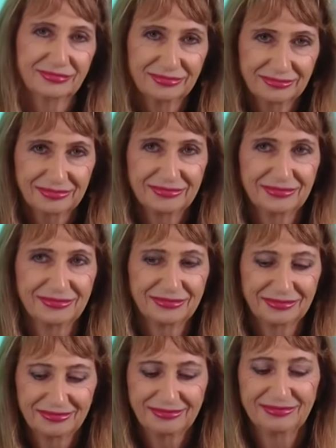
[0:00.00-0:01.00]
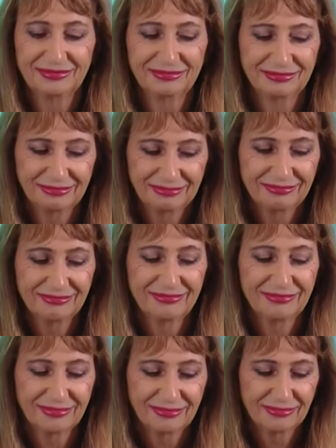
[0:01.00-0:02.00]
I
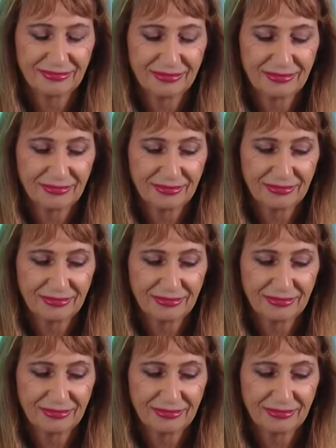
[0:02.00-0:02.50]
guess so.